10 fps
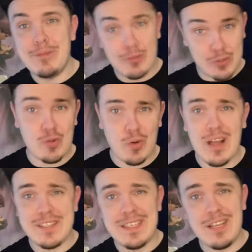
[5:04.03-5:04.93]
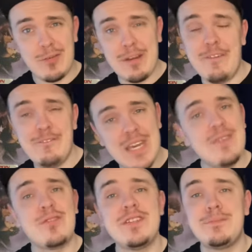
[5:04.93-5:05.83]
Miller's Crossing are my
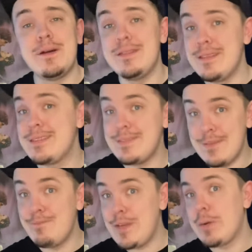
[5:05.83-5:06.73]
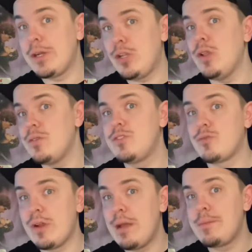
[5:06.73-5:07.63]
favorites, but this is a very close,
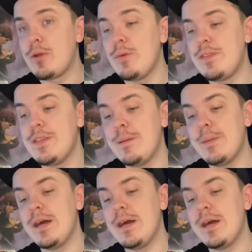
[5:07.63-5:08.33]
right up there with them.